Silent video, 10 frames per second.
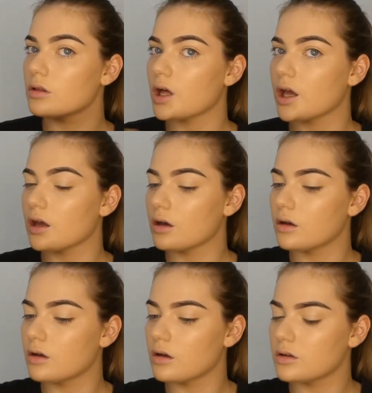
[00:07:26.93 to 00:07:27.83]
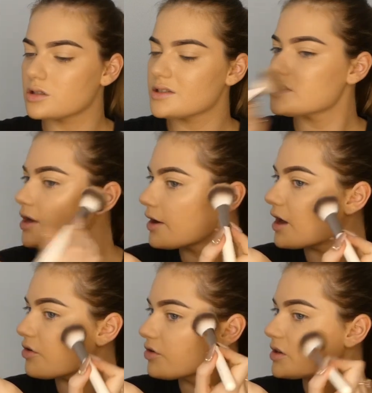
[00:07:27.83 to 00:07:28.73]
Like, just so
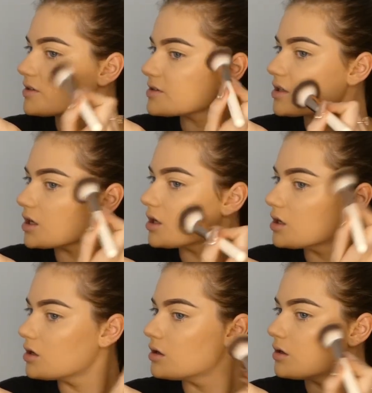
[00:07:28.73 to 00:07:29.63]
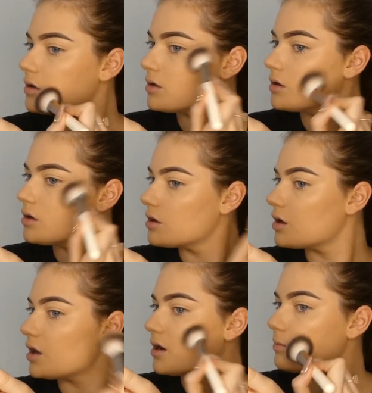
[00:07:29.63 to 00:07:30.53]
effortlessly.
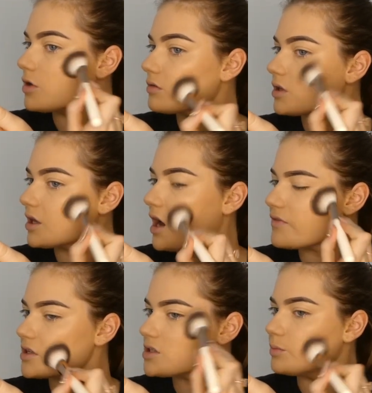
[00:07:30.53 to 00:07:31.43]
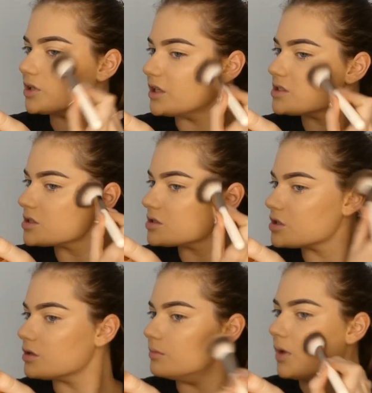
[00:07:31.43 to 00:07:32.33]
And I'm not really having to blend it
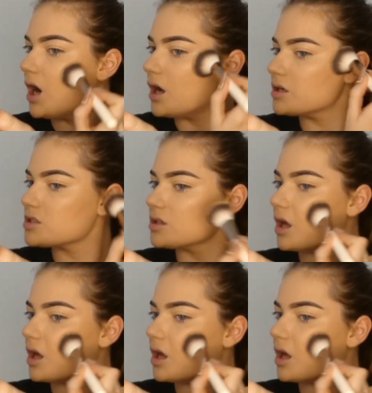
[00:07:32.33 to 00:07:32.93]
too much.